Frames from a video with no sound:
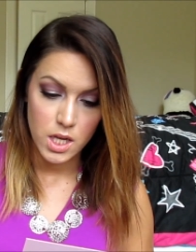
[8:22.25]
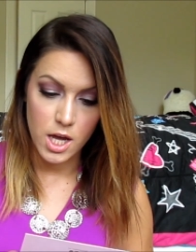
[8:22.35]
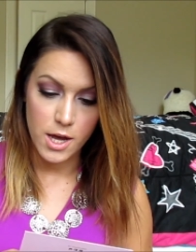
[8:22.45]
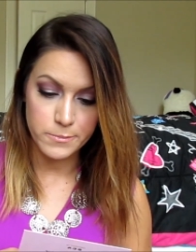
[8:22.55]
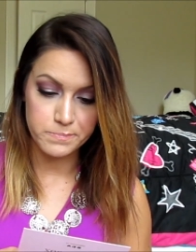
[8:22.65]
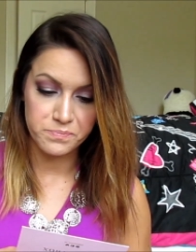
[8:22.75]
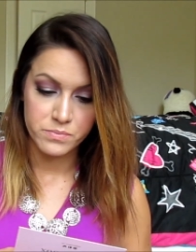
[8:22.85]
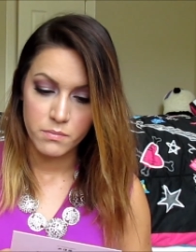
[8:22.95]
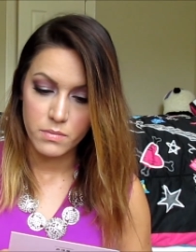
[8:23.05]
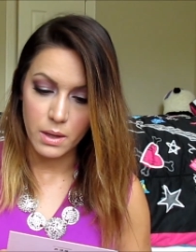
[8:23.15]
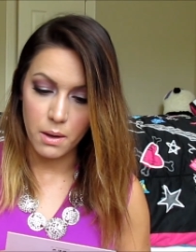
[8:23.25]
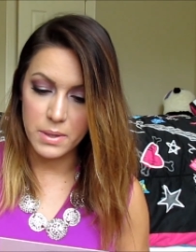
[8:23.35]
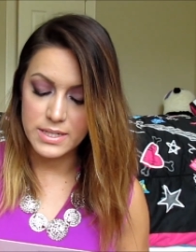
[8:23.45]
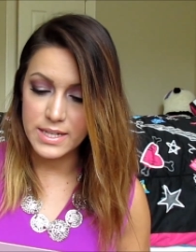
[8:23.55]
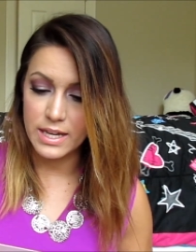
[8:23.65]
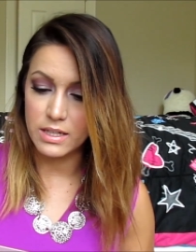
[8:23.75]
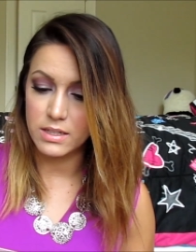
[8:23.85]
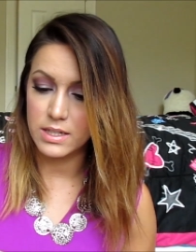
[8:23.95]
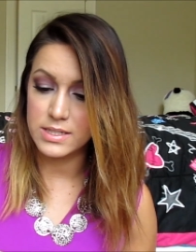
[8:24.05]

Um, but it's saying